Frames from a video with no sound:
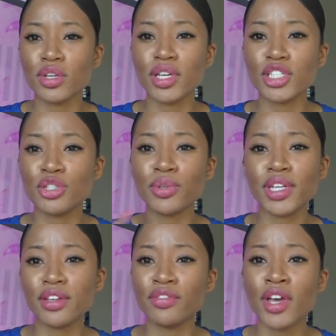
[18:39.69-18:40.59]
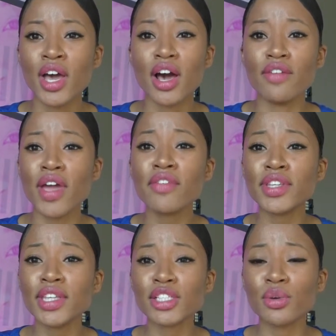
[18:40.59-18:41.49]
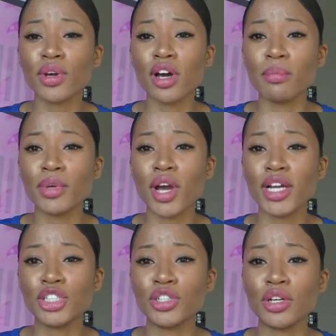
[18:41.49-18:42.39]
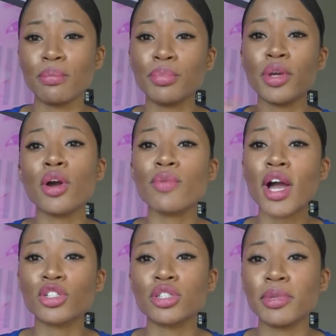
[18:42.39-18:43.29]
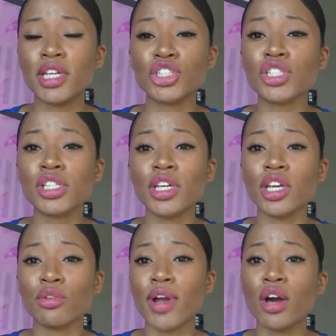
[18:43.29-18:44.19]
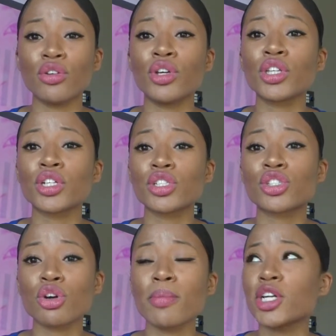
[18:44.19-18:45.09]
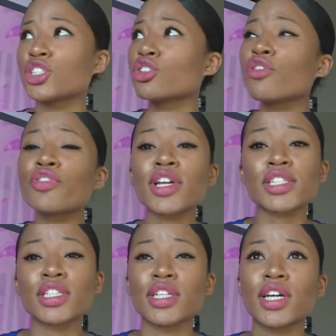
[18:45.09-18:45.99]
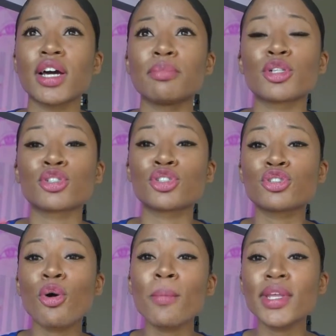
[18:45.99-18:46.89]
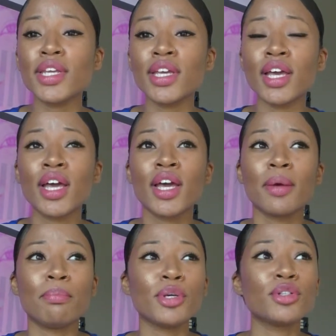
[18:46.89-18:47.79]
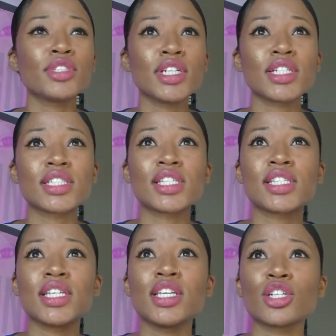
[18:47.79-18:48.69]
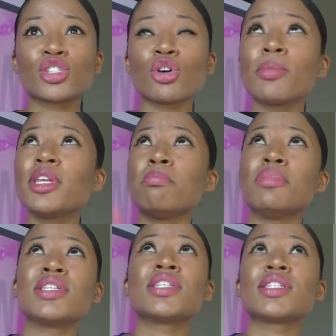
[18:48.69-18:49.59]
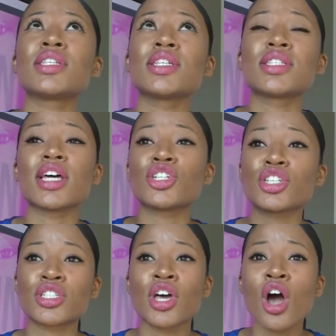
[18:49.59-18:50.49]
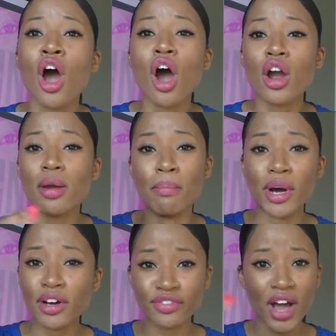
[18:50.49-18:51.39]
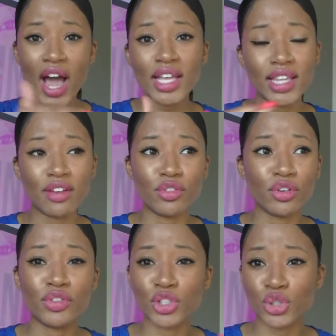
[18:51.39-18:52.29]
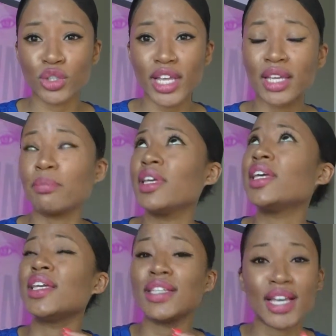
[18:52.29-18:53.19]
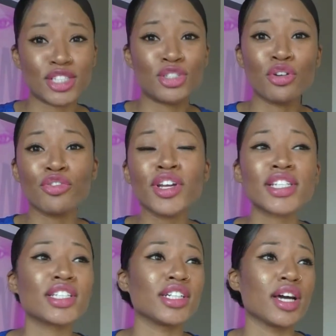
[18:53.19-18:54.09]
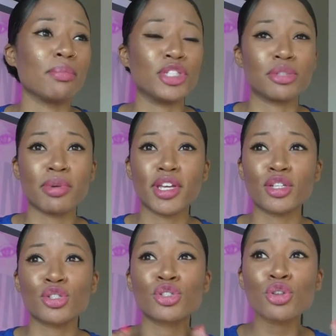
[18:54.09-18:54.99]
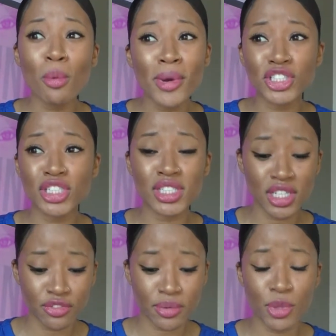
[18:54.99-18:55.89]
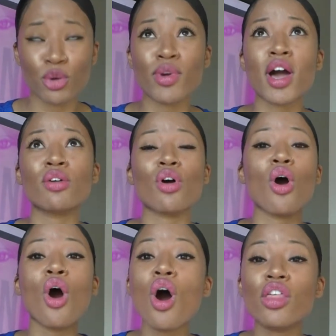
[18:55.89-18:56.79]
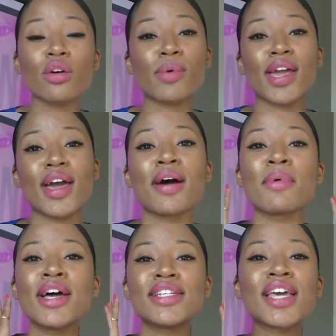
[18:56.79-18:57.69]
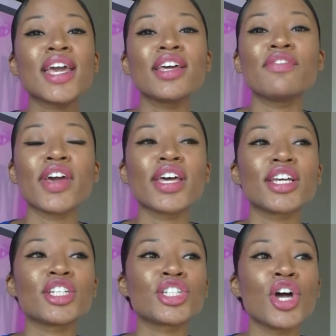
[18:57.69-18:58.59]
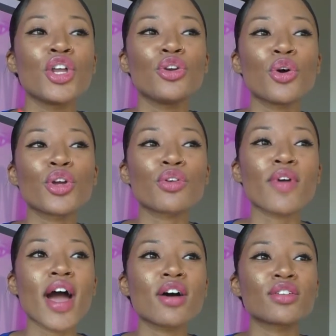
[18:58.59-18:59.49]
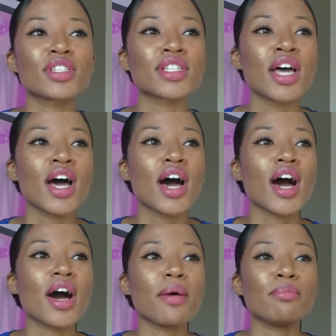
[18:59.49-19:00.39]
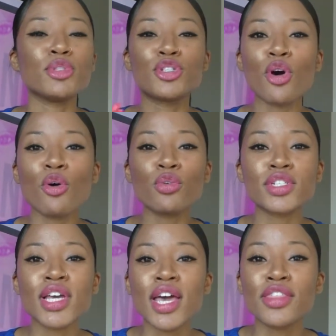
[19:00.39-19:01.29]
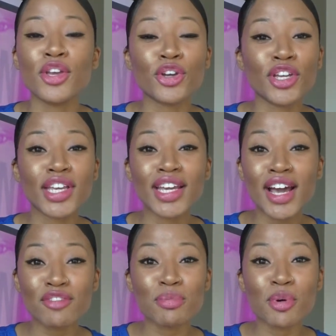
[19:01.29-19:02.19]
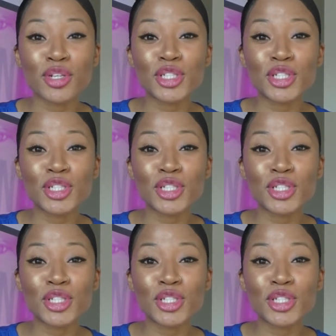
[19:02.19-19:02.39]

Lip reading: intuitive of everything that's going on around you, because just looking around, you can learn so much. Don't forget to look up. There's so many buildings to see. There's so many businesses that just are above eye level if you're short like me. Yes, don't forget to look up in Japan. There's so much to see from the ground all the way up. Take advantage, know your routes. Don't think you're gonna get comfortable on